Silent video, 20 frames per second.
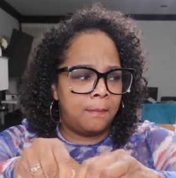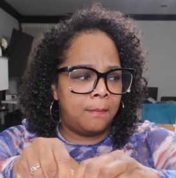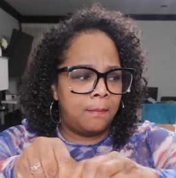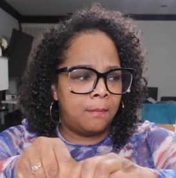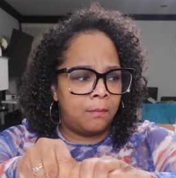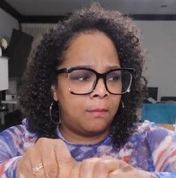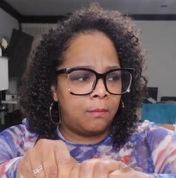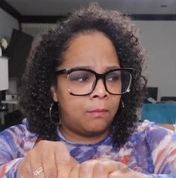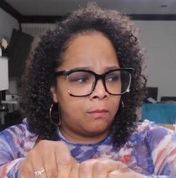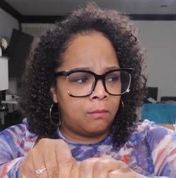
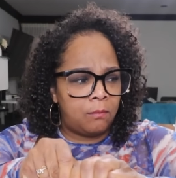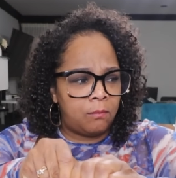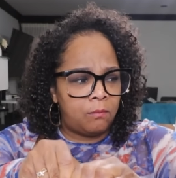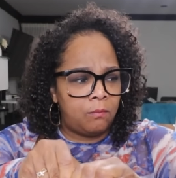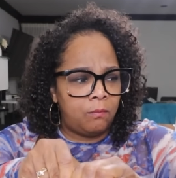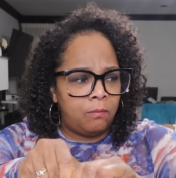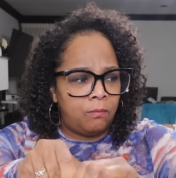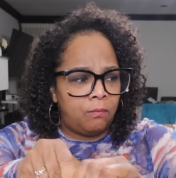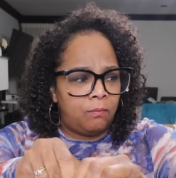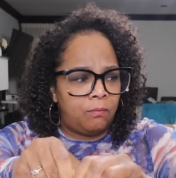
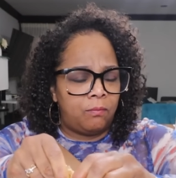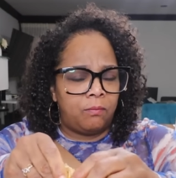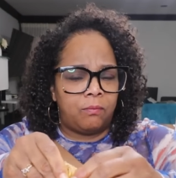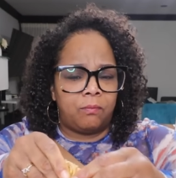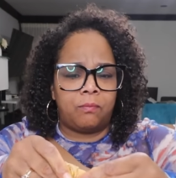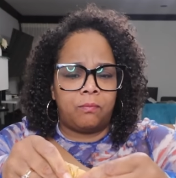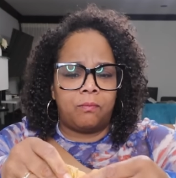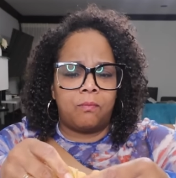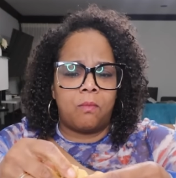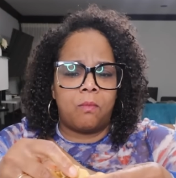
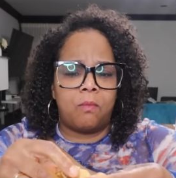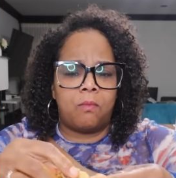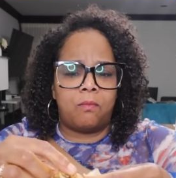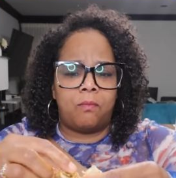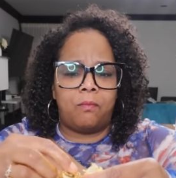(no one is talking)